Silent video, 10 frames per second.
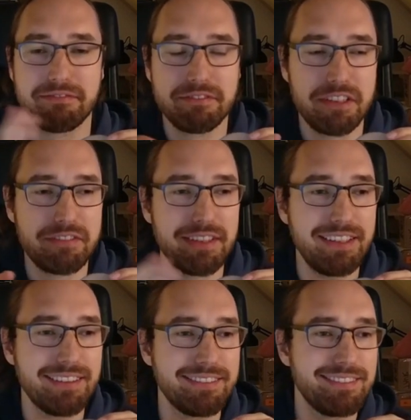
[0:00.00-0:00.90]

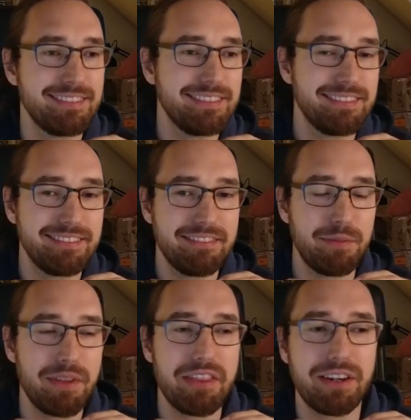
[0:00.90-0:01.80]
50,
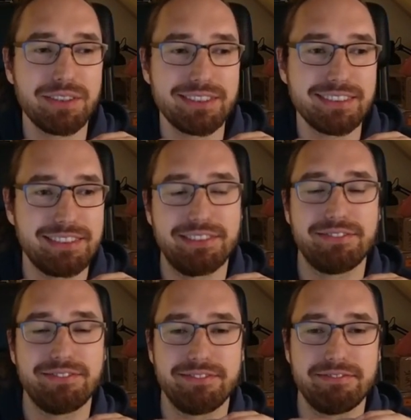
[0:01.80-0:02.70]
1000?
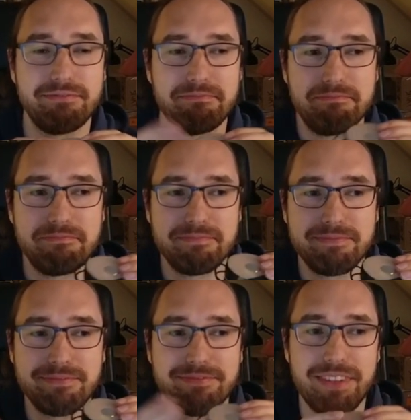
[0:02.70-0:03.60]

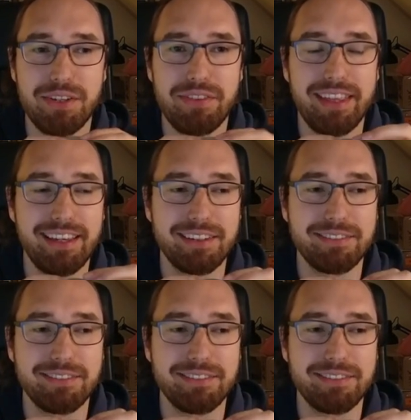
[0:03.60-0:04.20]
What do you think?